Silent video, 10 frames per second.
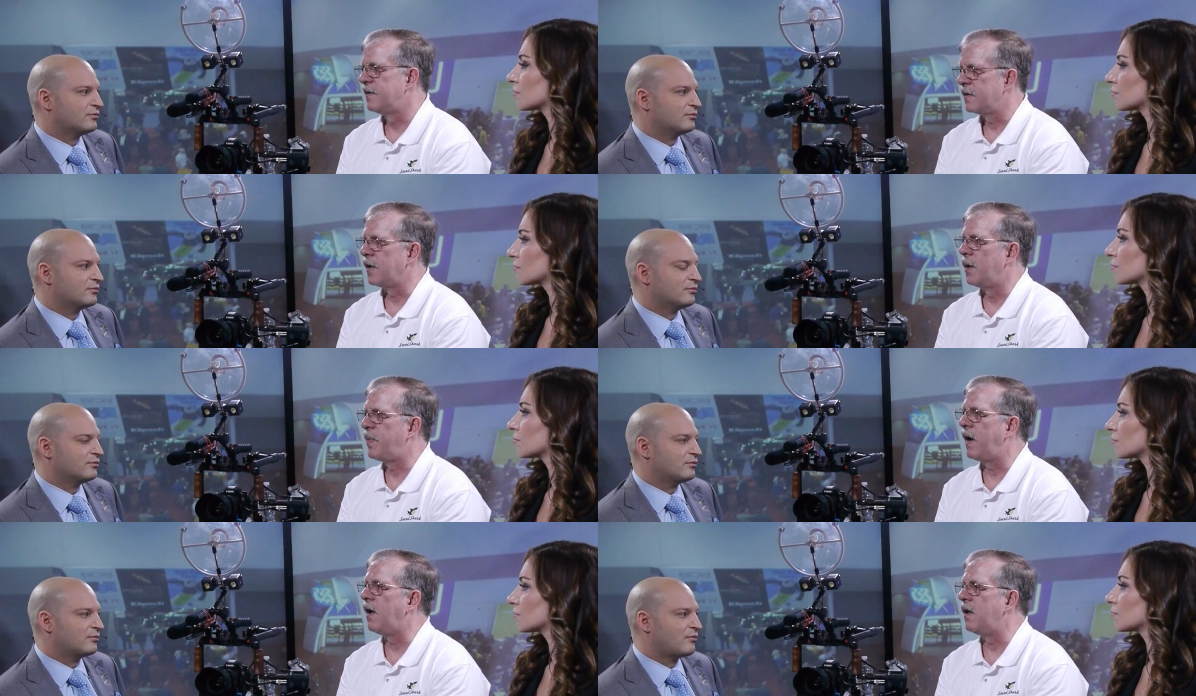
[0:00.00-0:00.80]
Speaker 1: the
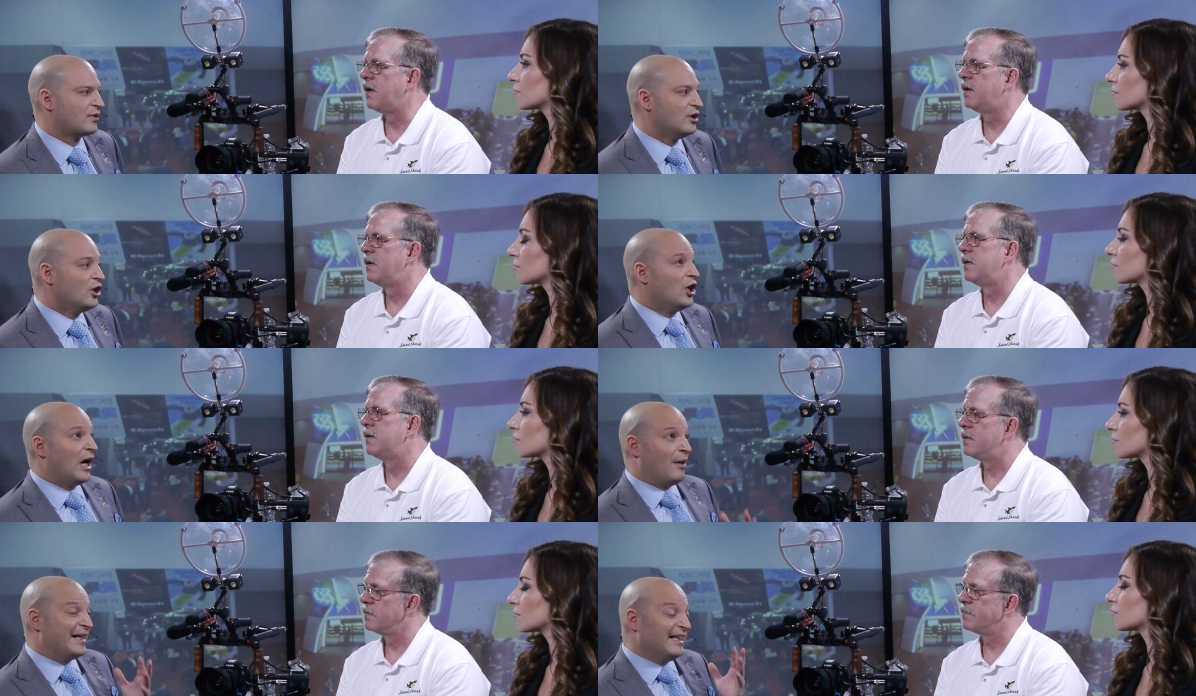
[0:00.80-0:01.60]
lapel.
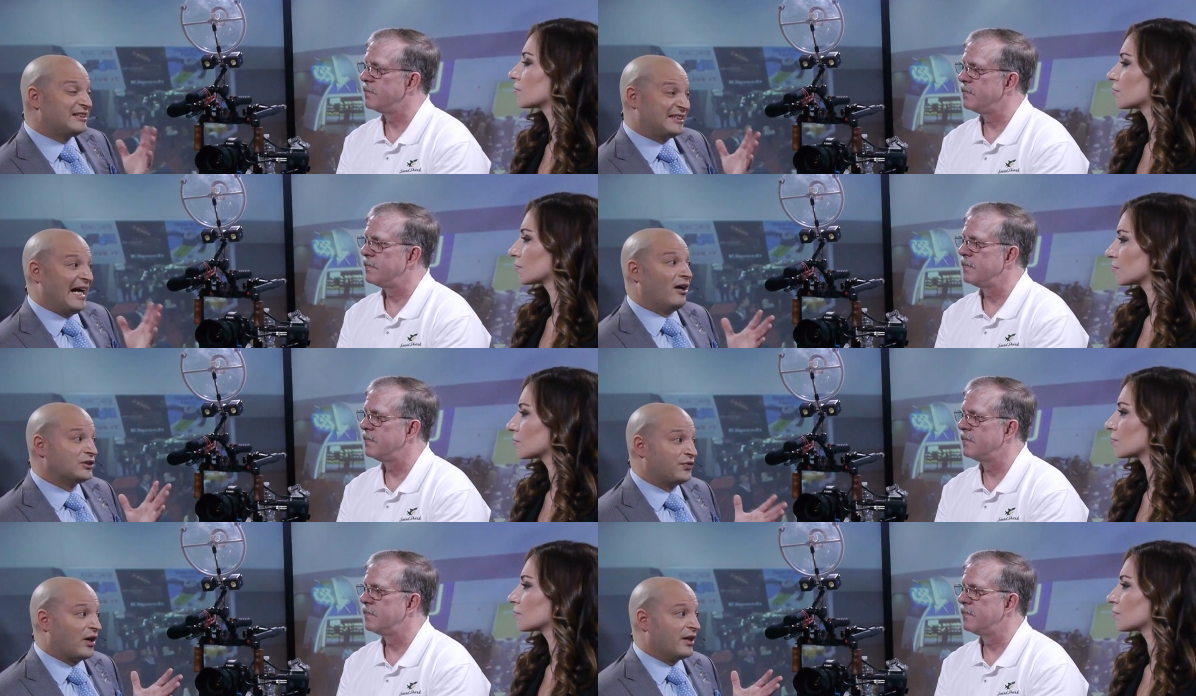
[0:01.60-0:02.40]
I mean, it
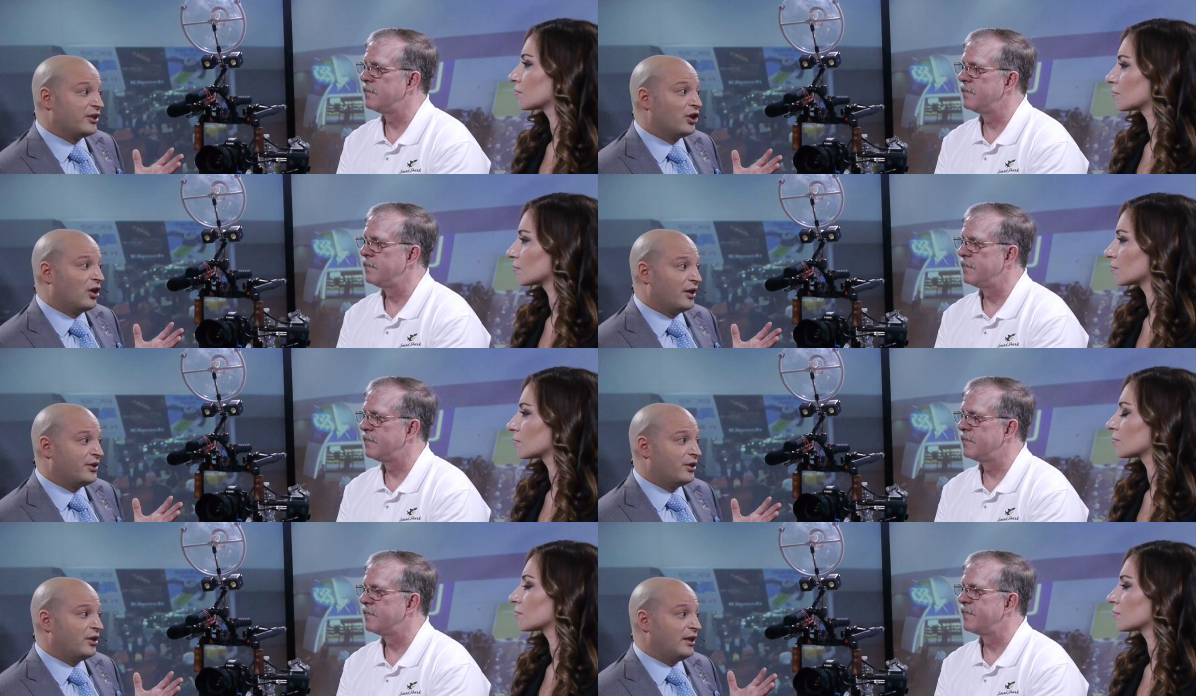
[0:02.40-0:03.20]
Speaker 2: sounds very good
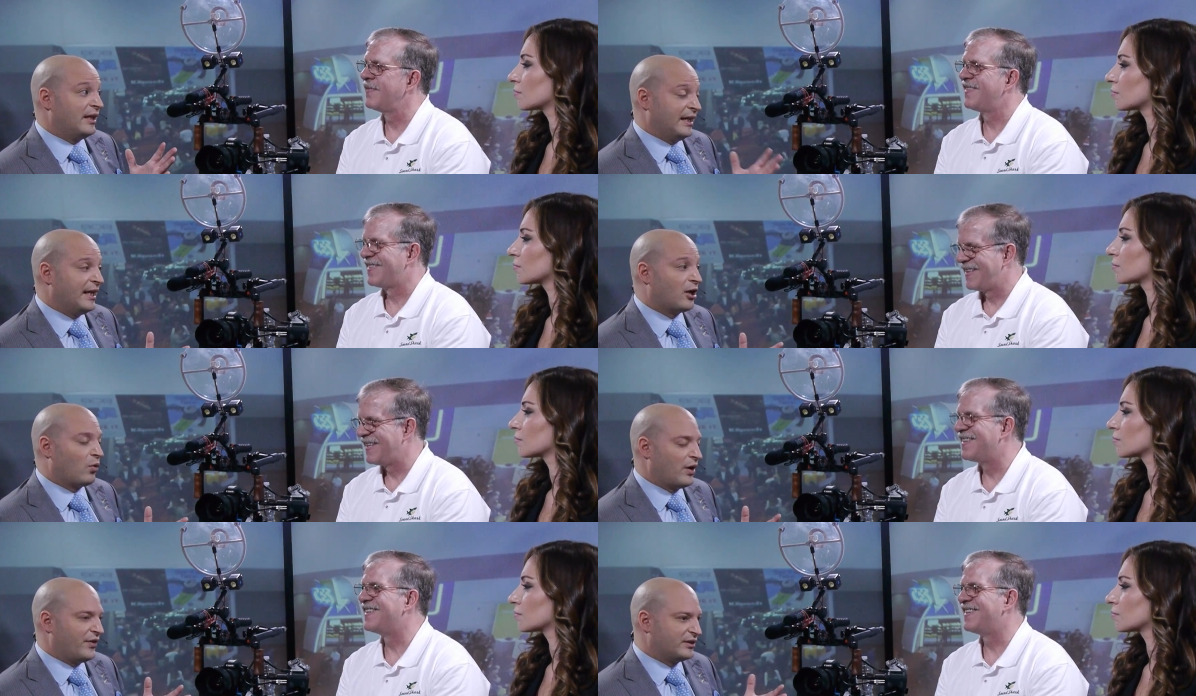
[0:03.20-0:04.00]
in here
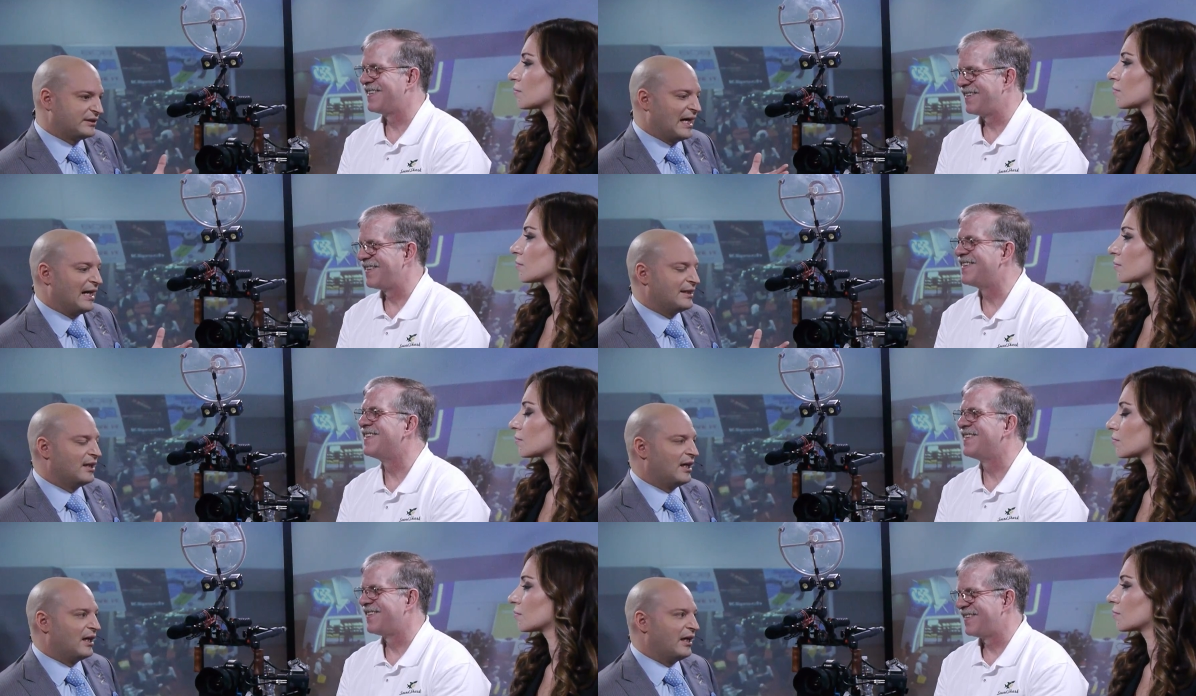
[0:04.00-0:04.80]
when there's not
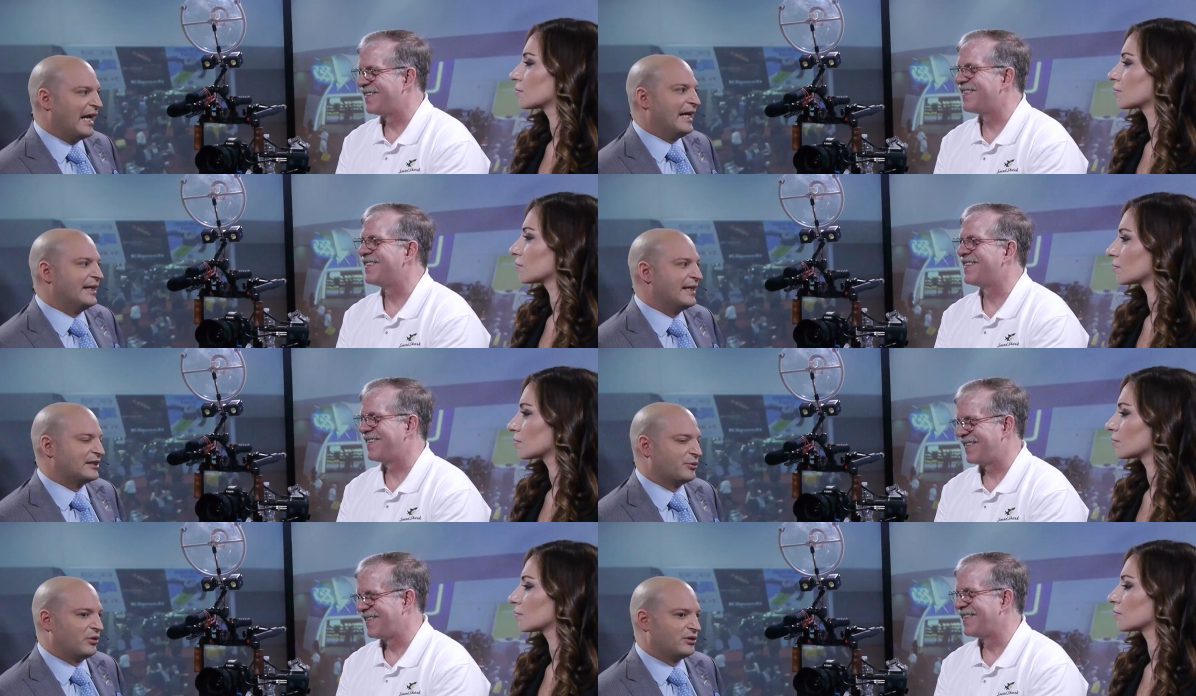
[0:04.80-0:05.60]
uh, eighty
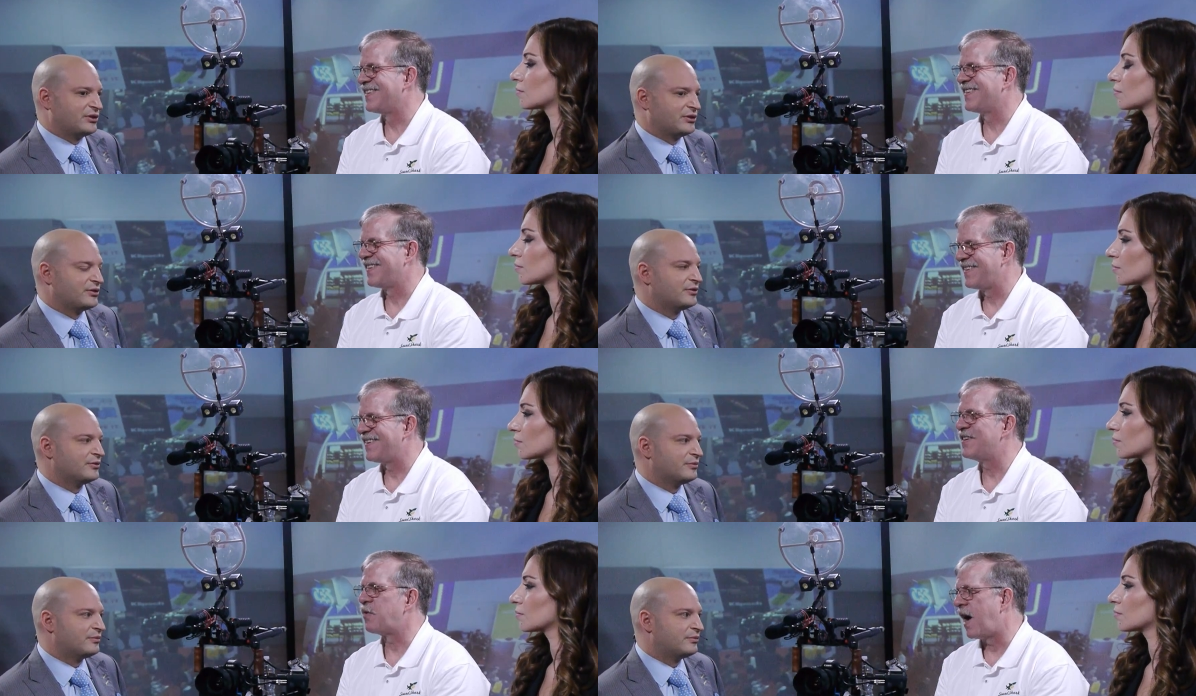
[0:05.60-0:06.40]
decibels.
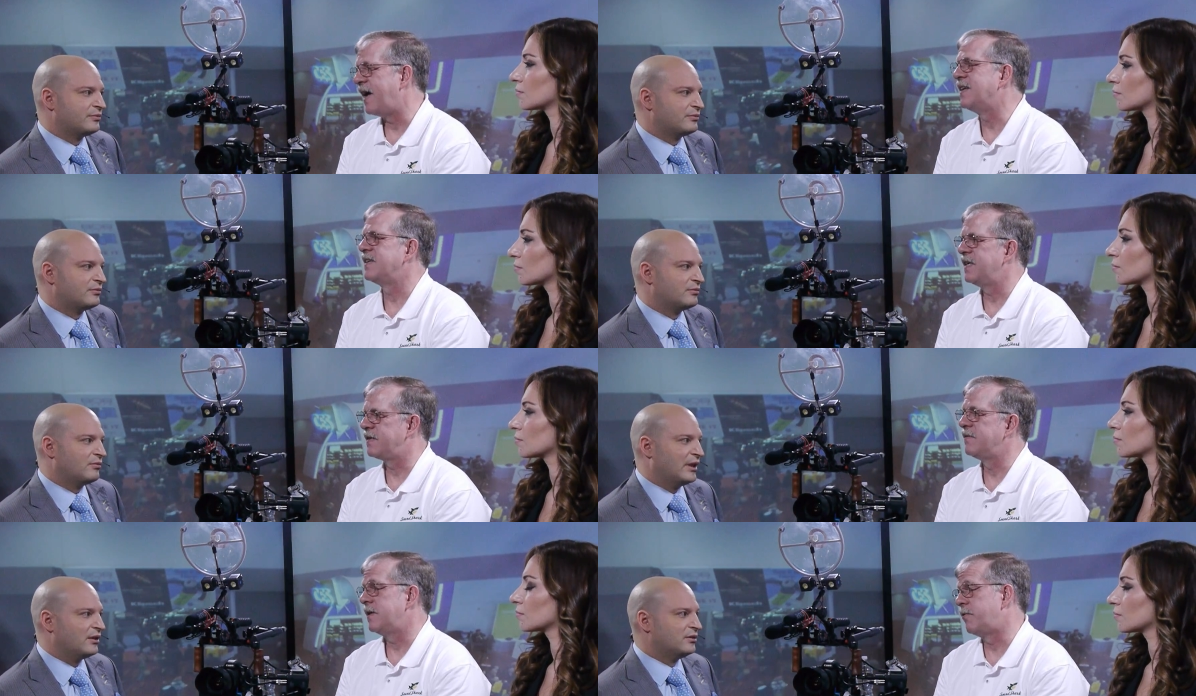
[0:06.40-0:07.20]
Speaker 1: Right, it,
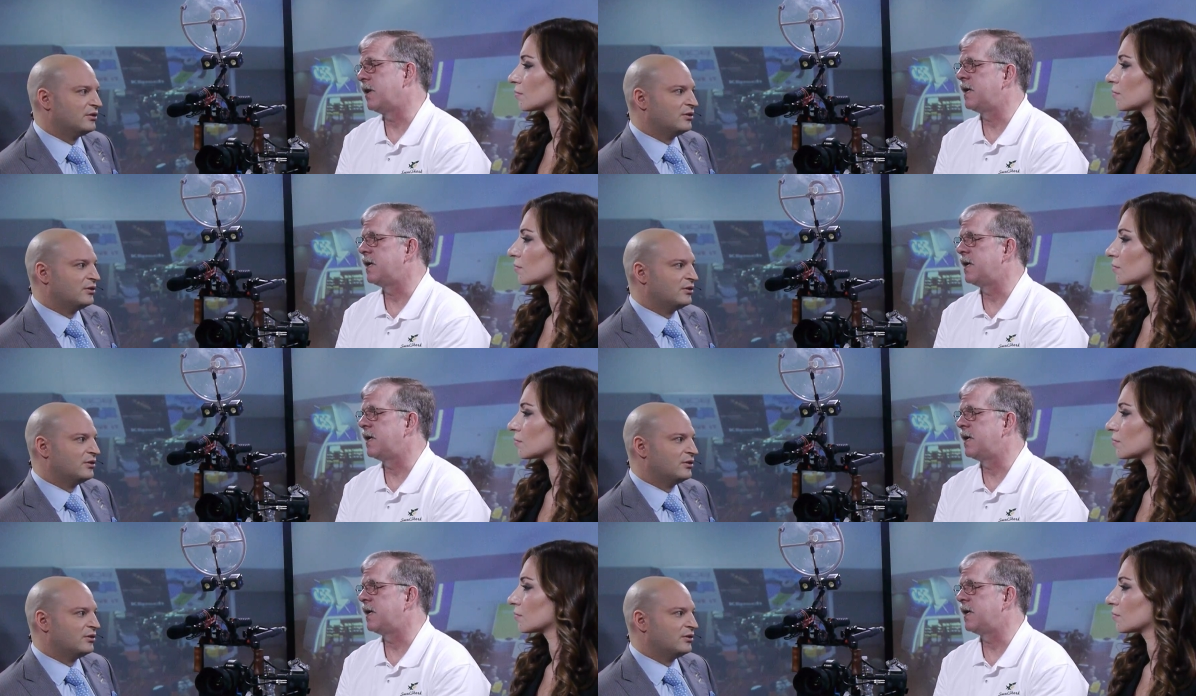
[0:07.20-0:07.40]
yeah. it really